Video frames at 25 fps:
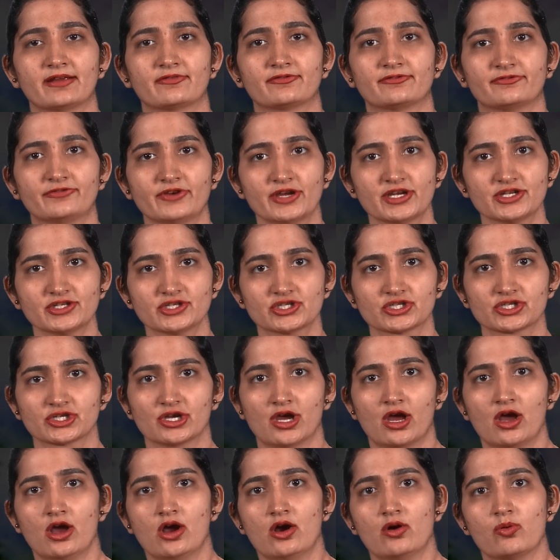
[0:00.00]
fish,
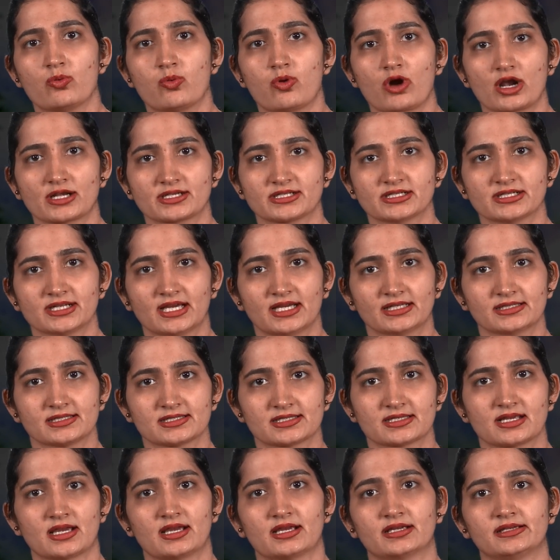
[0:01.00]
water
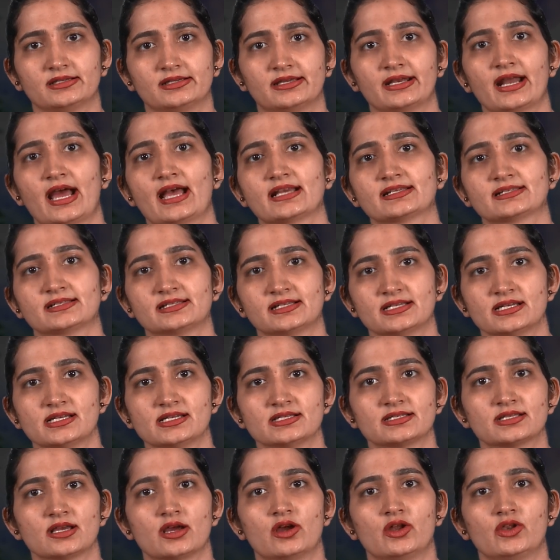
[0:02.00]
nuts,
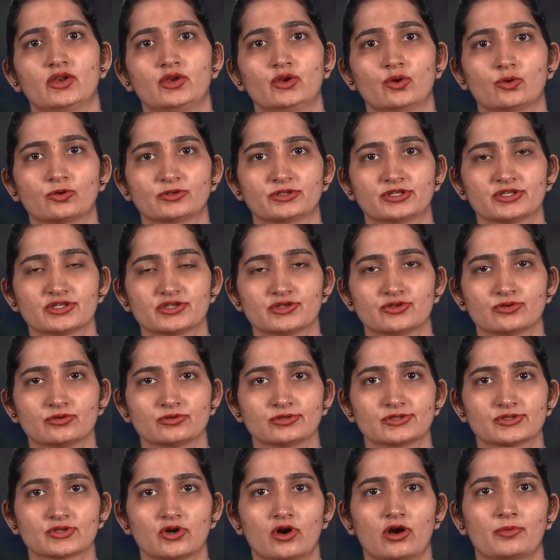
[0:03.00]
grasses, lotus
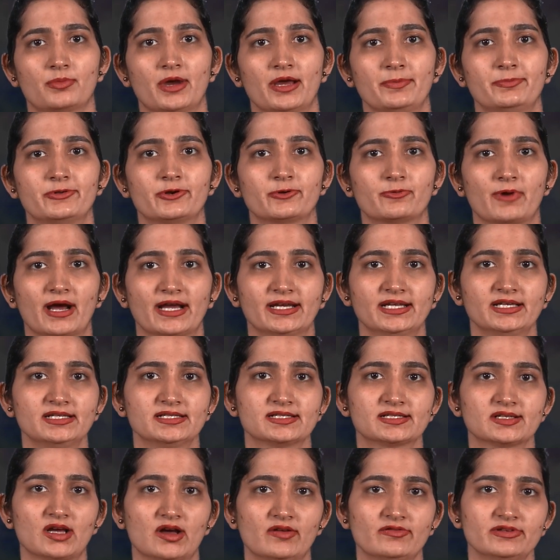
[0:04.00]
roots or by providing
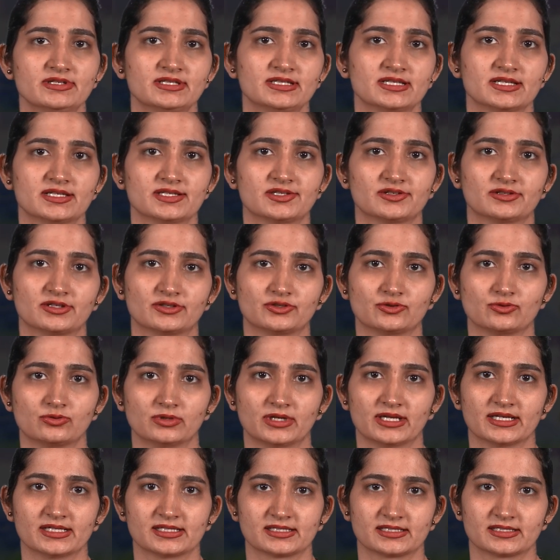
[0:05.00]
services to the
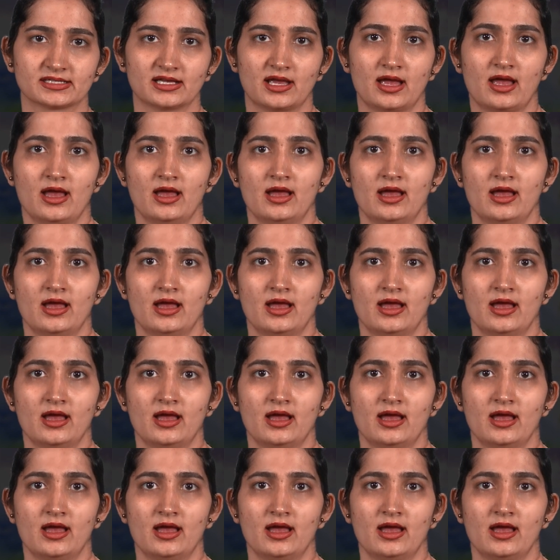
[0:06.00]
tourists,